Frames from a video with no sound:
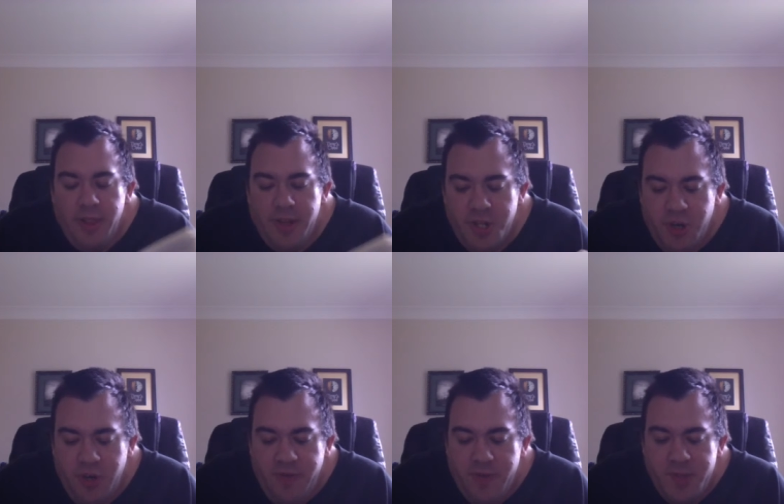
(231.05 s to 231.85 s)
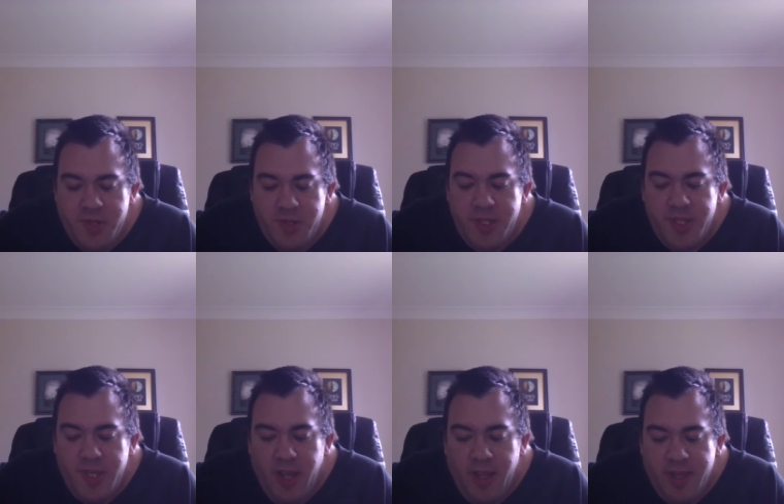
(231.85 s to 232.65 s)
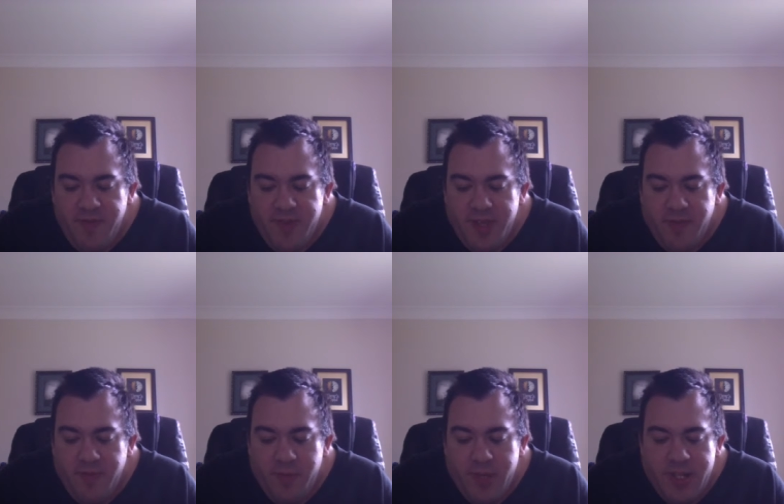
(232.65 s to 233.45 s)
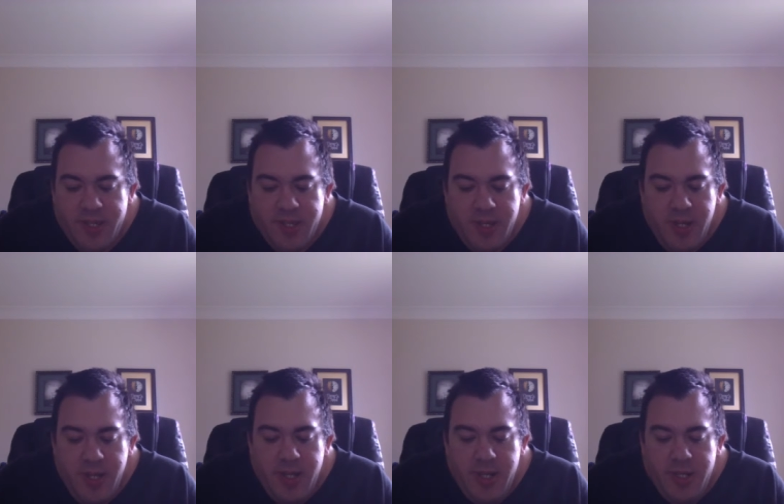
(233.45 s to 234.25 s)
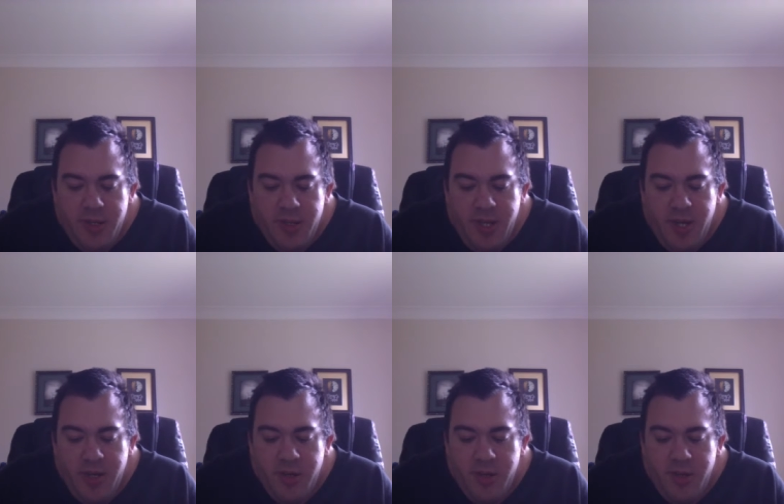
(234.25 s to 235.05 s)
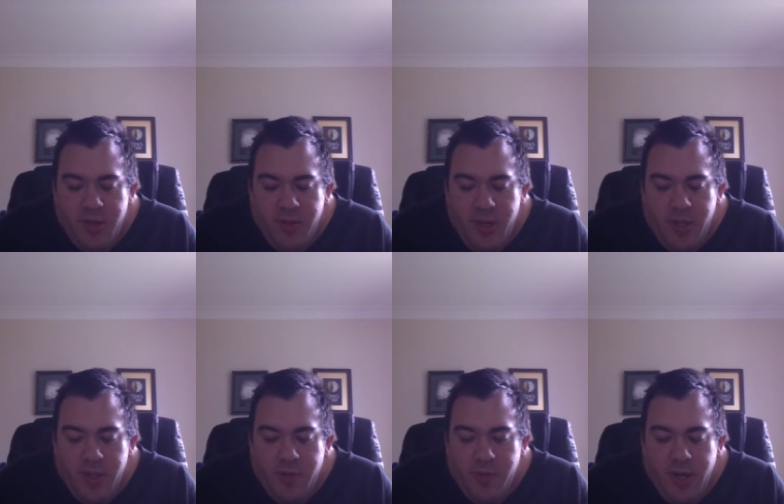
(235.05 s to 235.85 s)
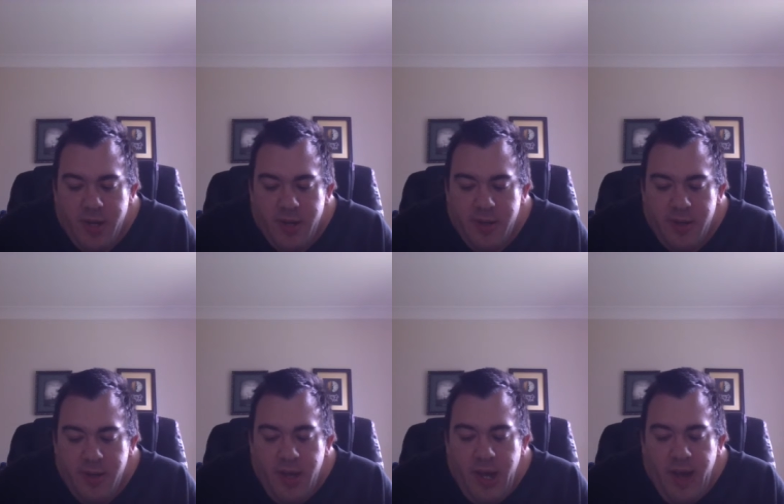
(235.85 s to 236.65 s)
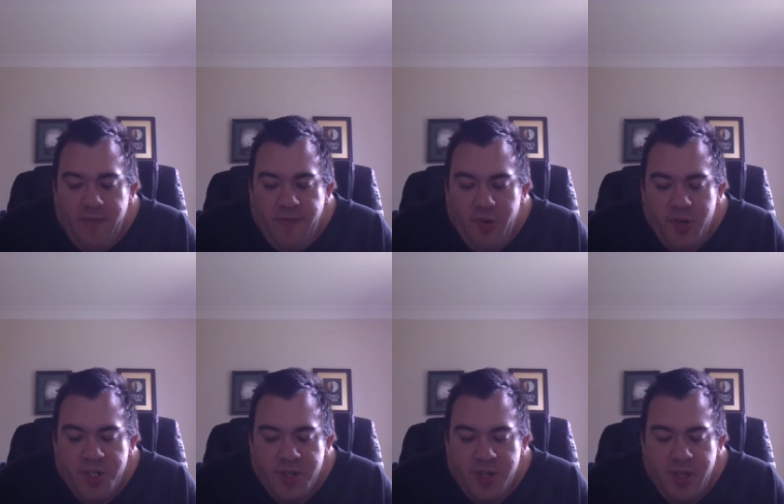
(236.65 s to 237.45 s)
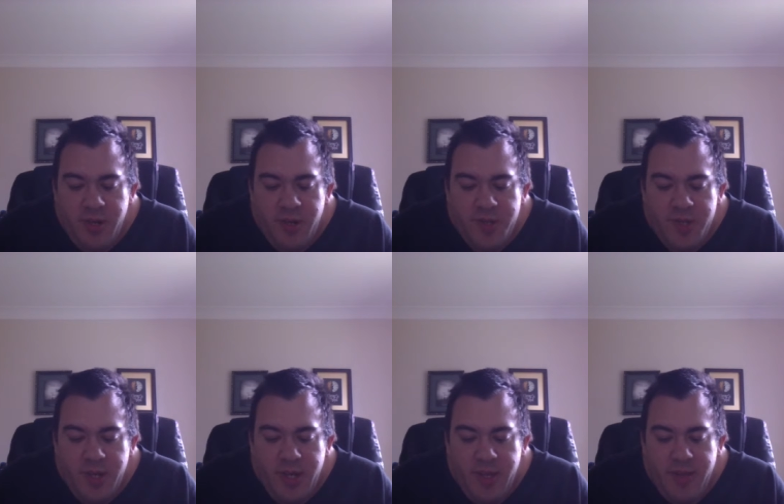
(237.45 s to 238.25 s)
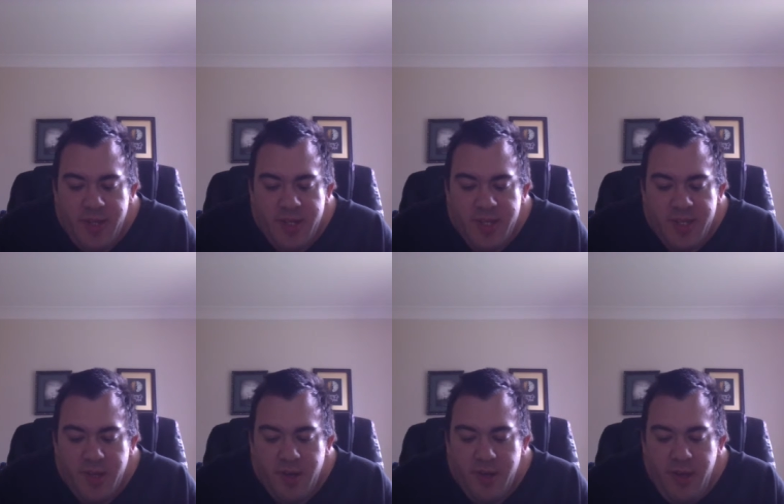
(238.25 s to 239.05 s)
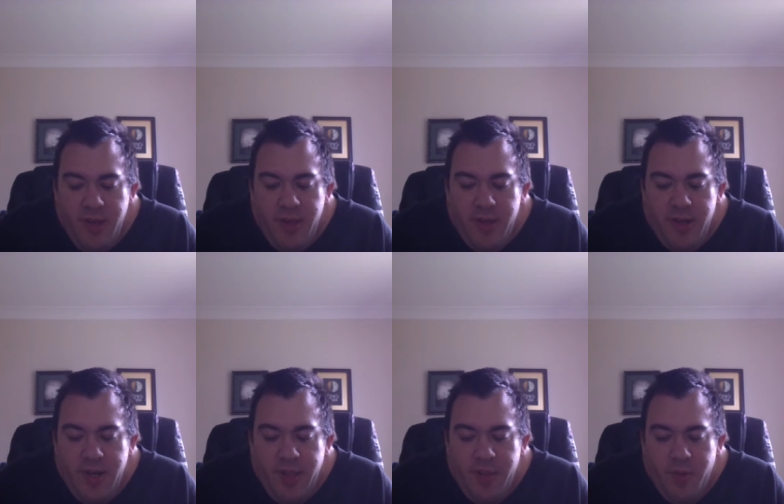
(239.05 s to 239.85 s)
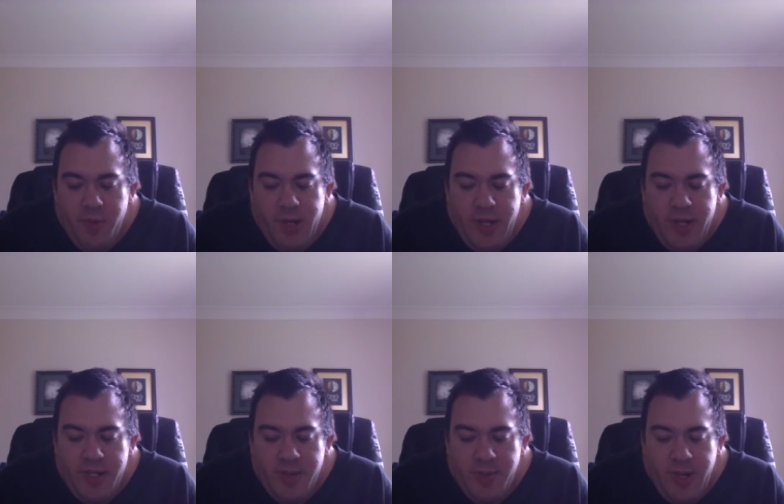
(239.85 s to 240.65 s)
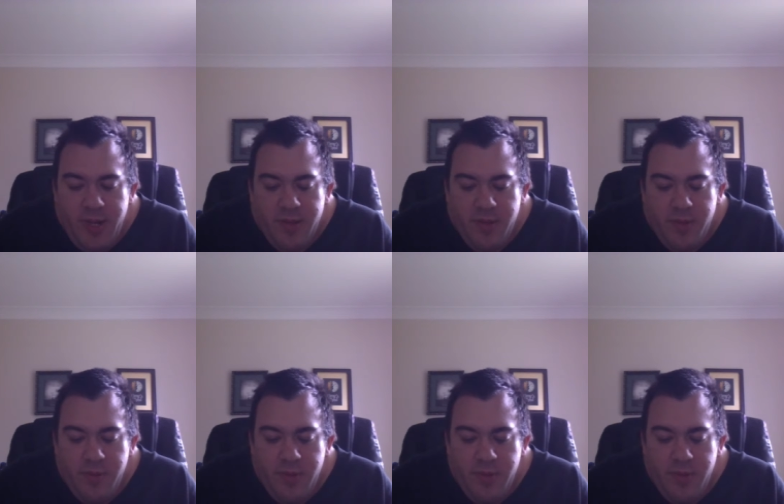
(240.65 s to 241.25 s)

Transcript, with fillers: The two of them stood in silence for several minutes, until the young girl and her mother departed. Unfortunately, no sooner had they done so than another woman entered the bathroom.